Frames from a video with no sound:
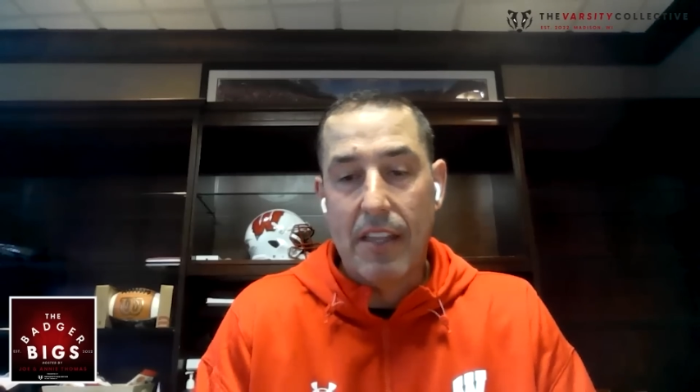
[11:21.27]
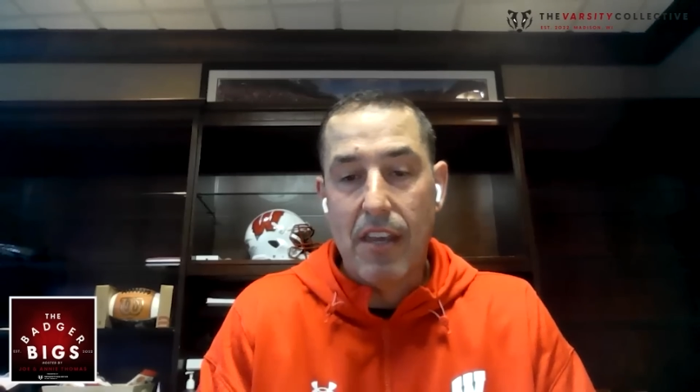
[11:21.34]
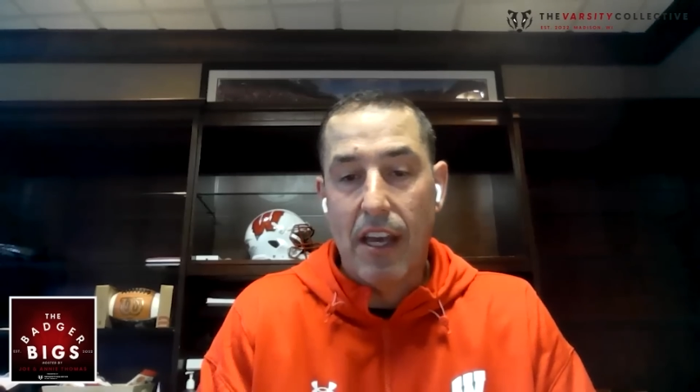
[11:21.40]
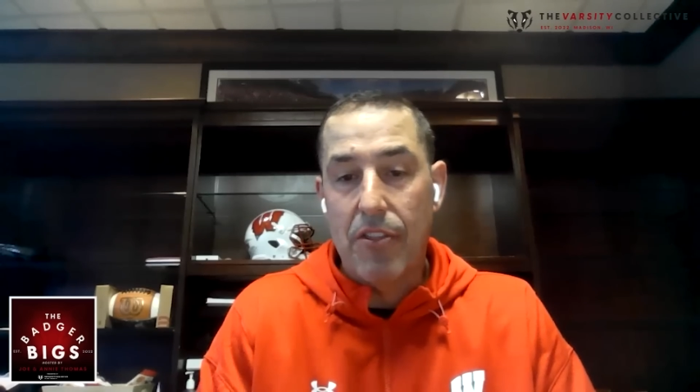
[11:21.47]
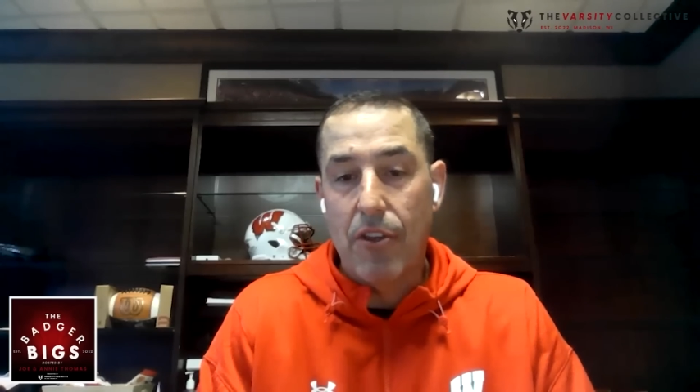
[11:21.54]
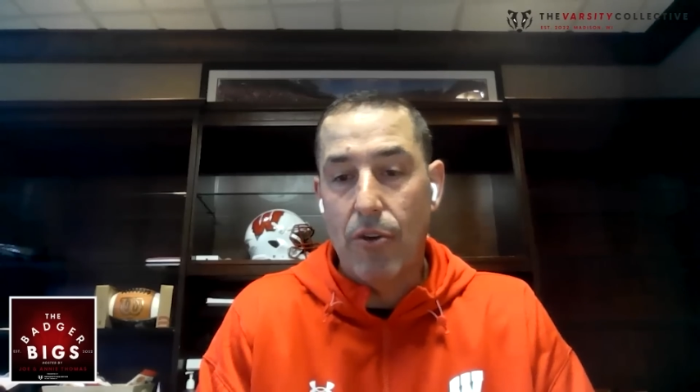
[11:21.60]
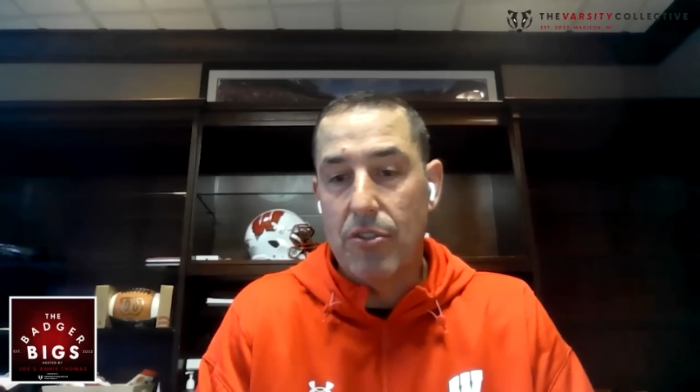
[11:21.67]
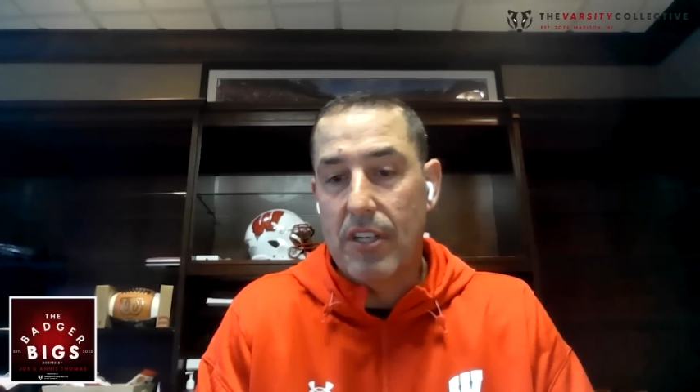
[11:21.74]
I
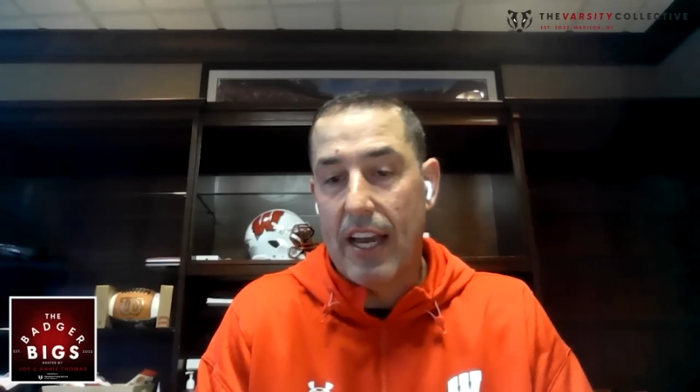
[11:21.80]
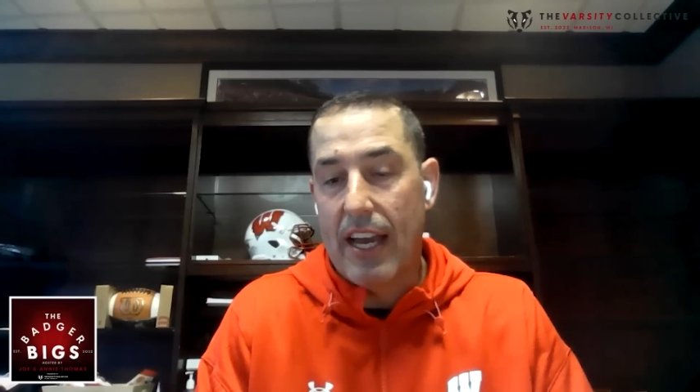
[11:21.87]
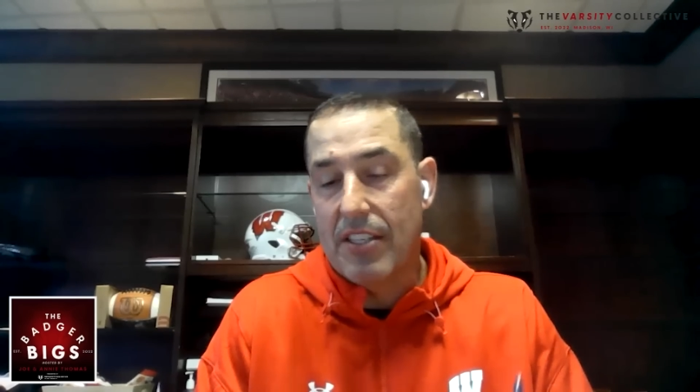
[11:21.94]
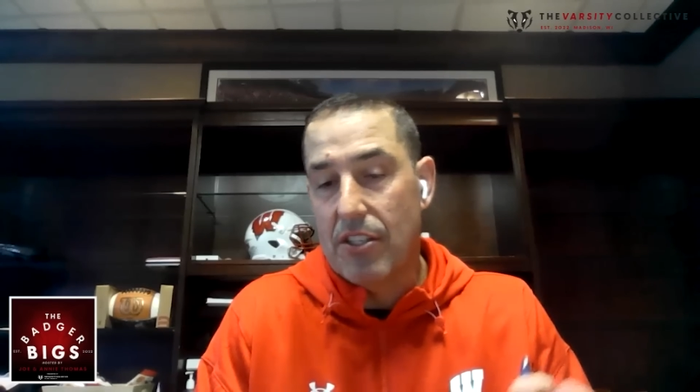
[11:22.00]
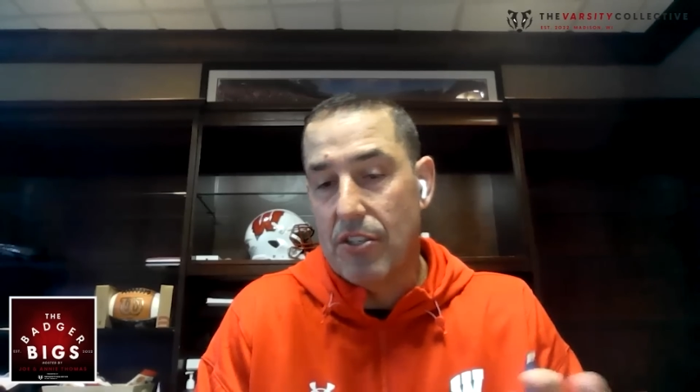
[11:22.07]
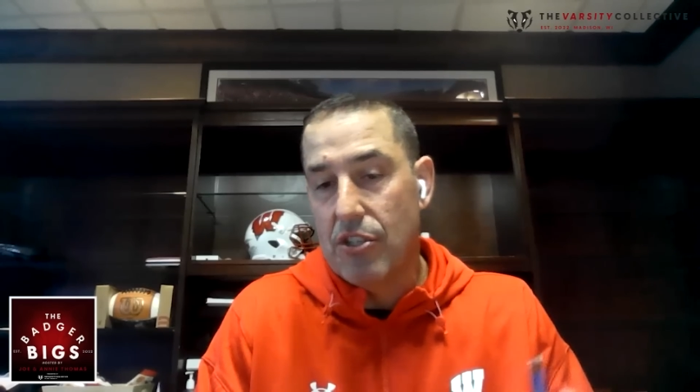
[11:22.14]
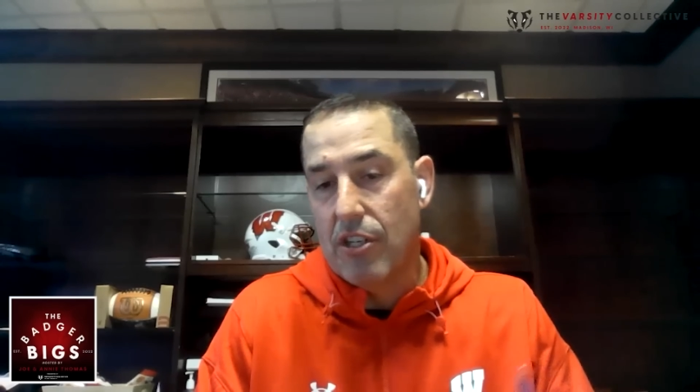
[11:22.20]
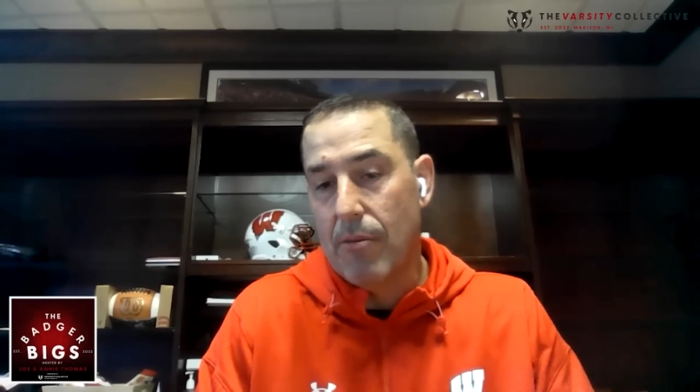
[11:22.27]
thought those
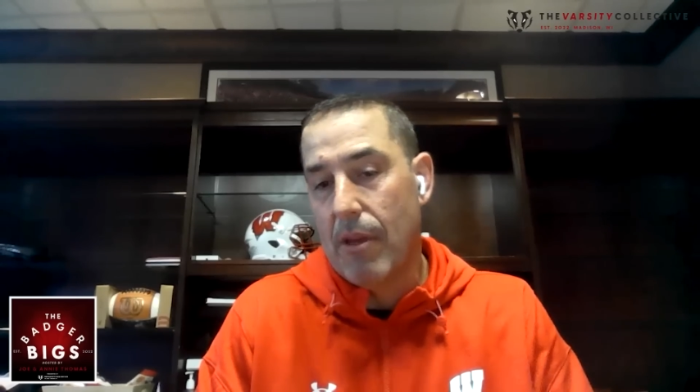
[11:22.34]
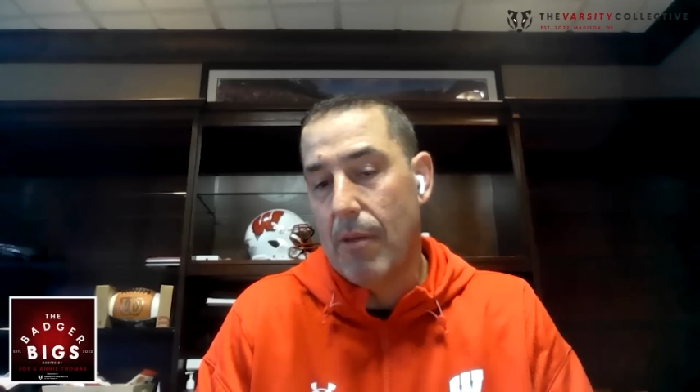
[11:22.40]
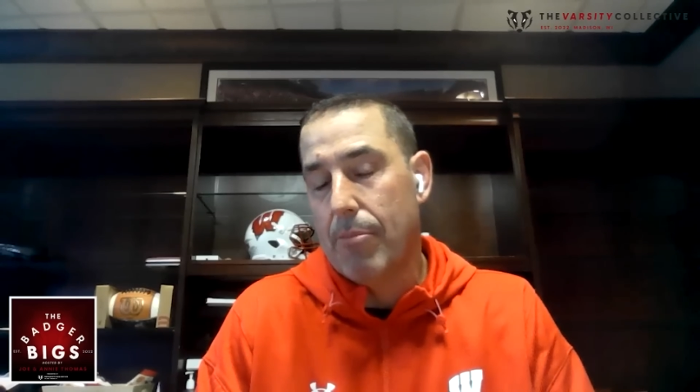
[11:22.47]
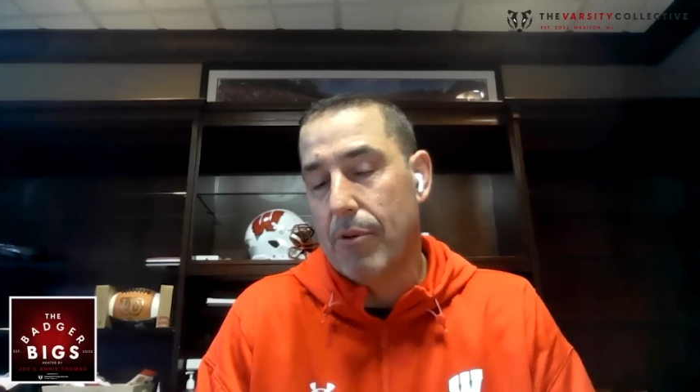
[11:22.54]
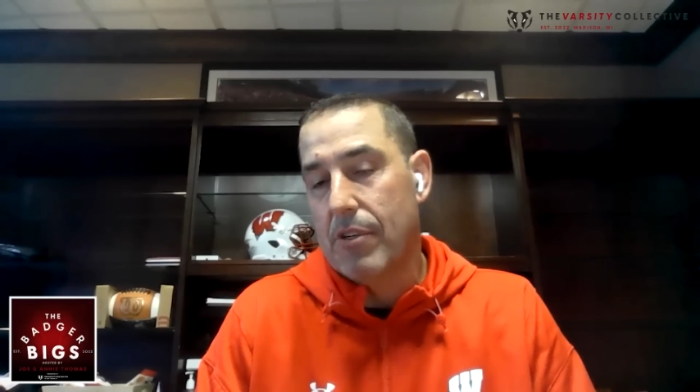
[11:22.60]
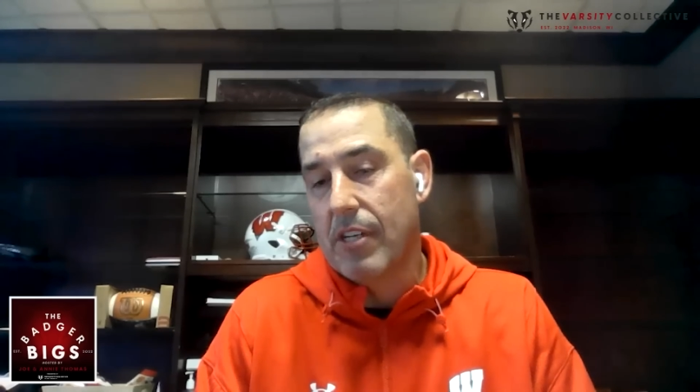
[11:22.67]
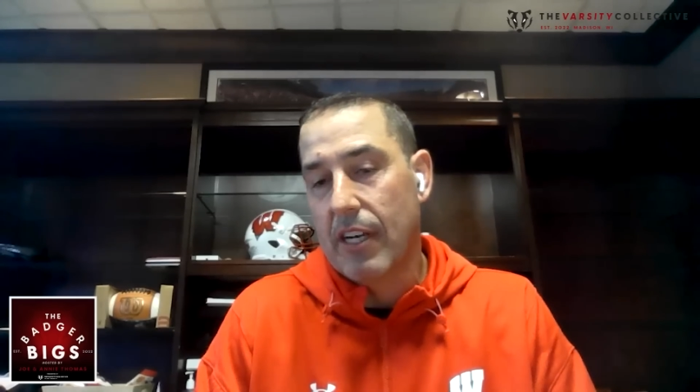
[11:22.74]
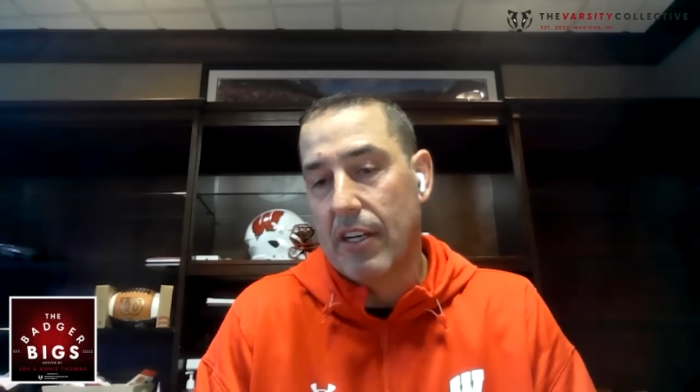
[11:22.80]
guys, and Jimmy in
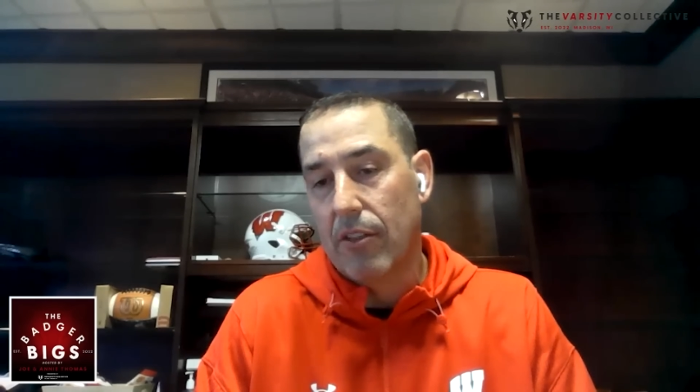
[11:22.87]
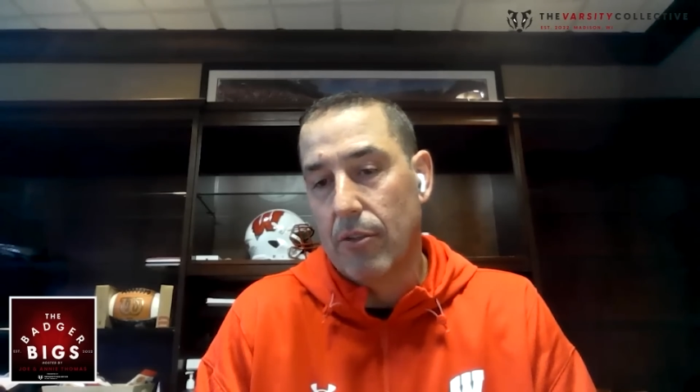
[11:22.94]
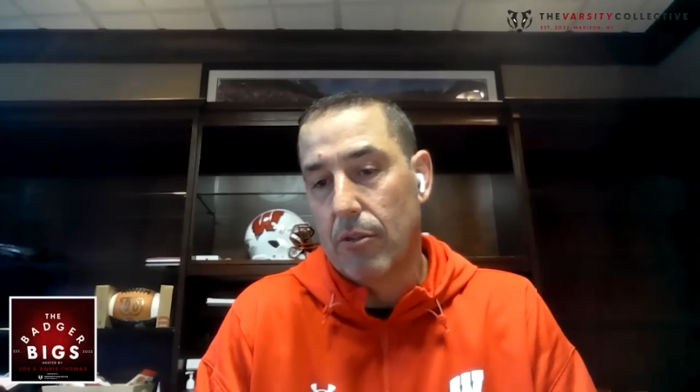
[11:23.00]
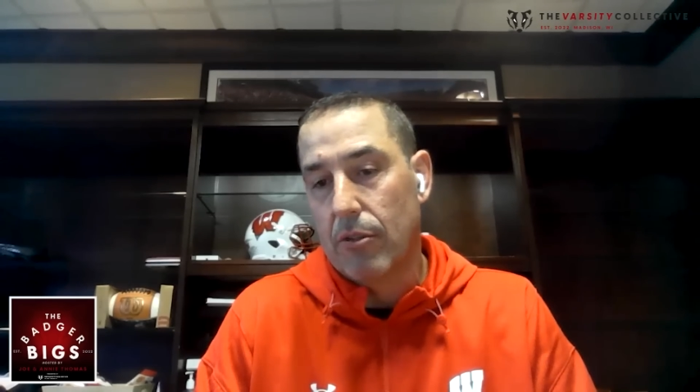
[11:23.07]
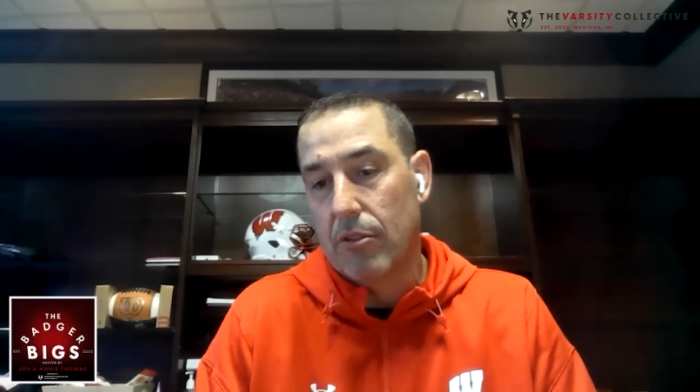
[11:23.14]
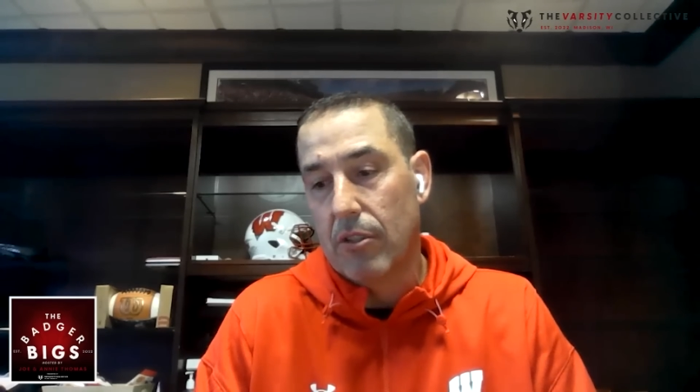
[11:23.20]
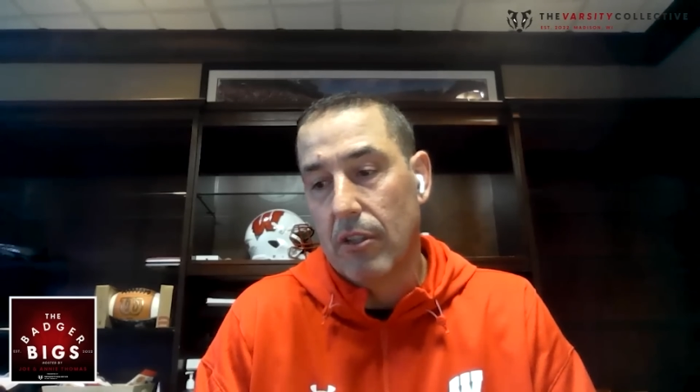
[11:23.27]
particular,